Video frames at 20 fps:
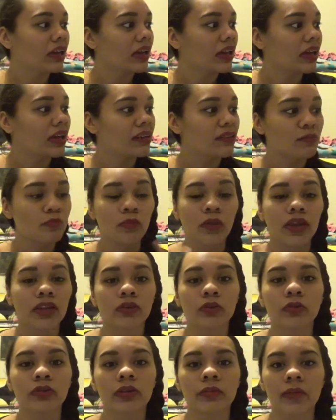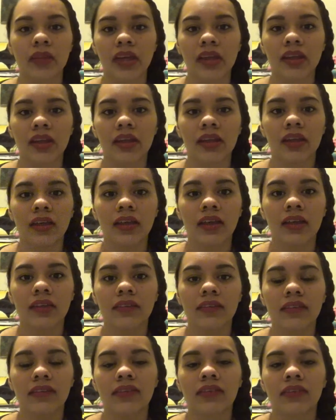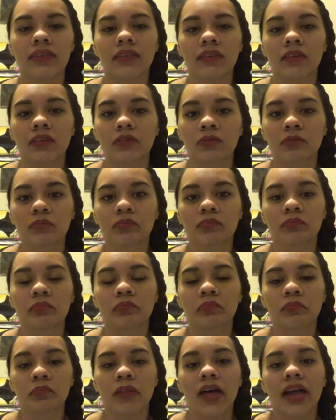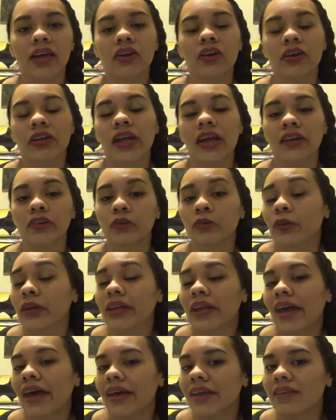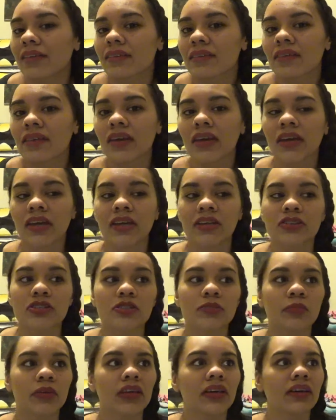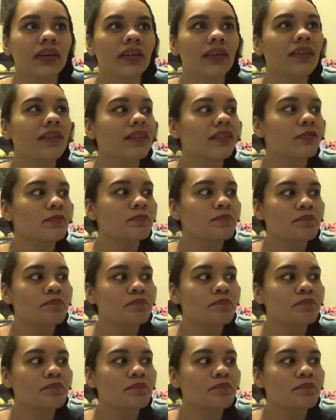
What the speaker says: his brain told him that the Black Hood had green eyes, just because